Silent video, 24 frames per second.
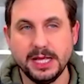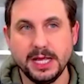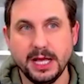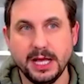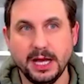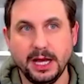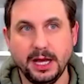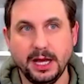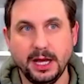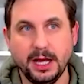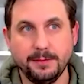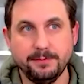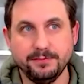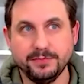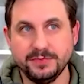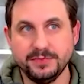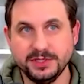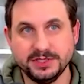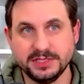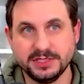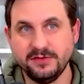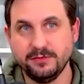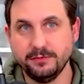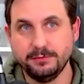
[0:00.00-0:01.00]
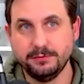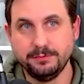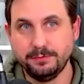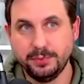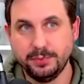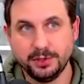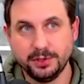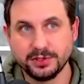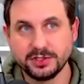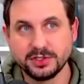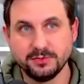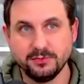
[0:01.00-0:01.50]
And there's even
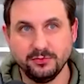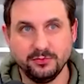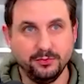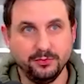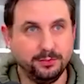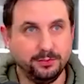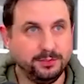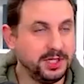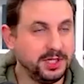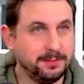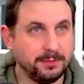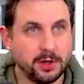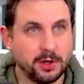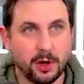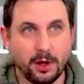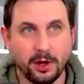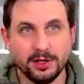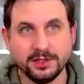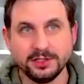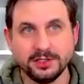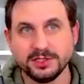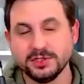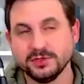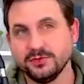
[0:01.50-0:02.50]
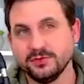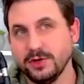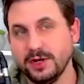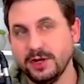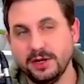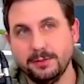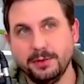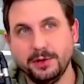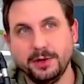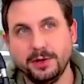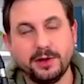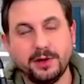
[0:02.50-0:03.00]
books. Jim Collins has written
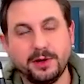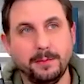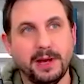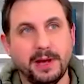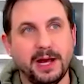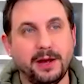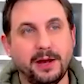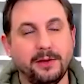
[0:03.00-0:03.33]
a book about